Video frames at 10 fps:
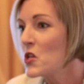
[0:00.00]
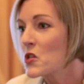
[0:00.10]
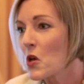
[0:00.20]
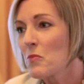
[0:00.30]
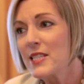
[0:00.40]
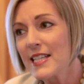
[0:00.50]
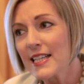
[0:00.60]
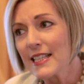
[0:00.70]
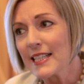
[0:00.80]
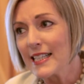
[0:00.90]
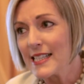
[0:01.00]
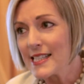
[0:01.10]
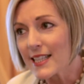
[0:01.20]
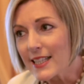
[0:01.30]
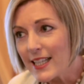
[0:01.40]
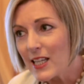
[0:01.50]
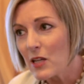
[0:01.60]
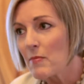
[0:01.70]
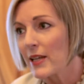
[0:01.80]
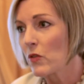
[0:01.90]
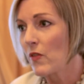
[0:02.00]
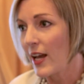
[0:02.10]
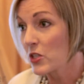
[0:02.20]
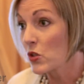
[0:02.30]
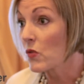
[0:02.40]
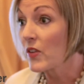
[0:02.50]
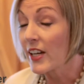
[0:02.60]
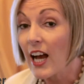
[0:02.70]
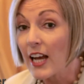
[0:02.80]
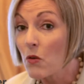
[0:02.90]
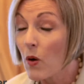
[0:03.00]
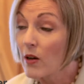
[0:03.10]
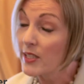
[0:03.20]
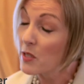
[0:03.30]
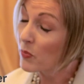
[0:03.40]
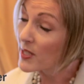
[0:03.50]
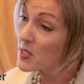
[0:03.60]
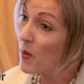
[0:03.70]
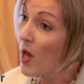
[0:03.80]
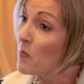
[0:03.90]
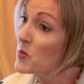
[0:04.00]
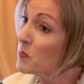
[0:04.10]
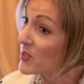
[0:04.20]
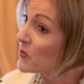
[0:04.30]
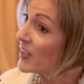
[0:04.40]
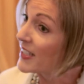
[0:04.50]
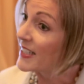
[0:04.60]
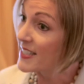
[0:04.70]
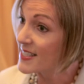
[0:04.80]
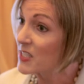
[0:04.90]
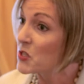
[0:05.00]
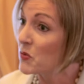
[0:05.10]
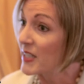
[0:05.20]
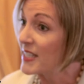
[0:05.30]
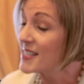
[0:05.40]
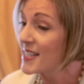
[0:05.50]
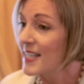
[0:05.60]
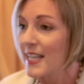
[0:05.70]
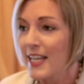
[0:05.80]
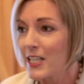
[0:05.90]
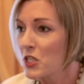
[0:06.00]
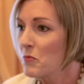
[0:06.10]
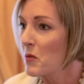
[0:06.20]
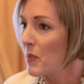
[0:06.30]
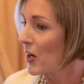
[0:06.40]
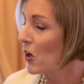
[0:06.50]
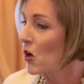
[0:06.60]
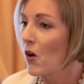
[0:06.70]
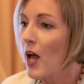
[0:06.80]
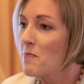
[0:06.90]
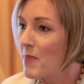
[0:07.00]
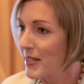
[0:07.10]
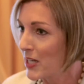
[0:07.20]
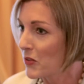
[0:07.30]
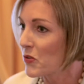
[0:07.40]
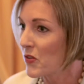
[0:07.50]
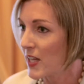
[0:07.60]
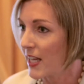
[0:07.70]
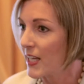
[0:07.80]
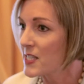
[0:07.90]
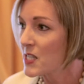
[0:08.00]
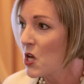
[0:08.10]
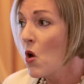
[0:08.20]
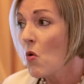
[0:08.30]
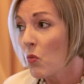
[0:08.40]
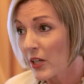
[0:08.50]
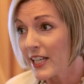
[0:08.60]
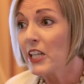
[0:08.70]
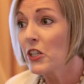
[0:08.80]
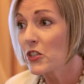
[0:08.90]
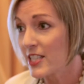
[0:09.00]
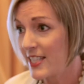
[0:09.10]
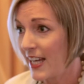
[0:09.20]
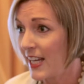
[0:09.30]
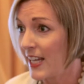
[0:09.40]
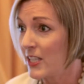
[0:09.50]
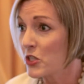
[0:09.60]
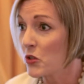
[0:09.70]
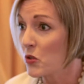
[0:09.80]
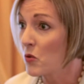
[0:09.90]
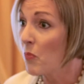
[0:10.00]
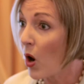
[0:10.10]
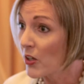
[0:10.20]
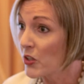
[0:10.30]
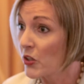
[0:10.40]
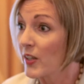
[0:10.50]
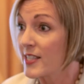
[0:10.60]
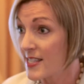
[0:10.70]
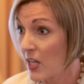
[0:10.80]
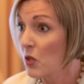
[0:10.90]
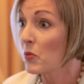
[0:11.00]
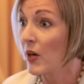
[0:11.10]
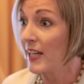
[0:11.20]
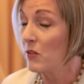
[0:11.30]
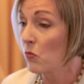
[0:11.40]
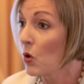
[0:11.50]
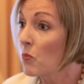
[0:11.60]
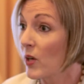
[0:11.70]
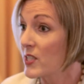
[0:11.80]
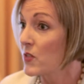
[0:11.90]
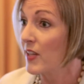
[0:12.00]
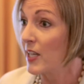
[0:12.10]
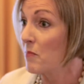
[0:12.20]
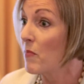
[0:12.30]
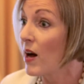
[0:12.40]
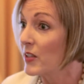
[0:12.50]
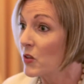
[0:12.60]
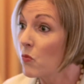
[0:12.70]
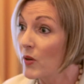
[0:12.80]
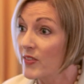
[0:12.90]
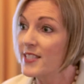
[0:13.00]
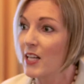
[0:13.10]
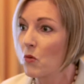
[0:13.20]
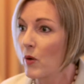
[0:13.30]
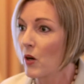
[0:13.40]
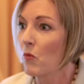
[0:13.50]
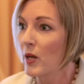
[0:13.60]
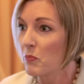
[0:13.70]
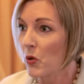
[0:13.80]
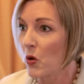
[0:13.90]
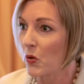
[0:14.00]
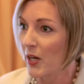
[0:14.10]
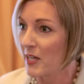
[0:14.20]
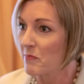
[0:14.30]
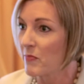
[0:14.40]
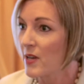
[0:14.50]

So Medela is the leading manufacturer of very high quality breast pumps, breastfeeding accessories, intimate apparel, and many other things. We're here today to partner and celebrate World Breastfeeding Month with the Delaware W I C Program.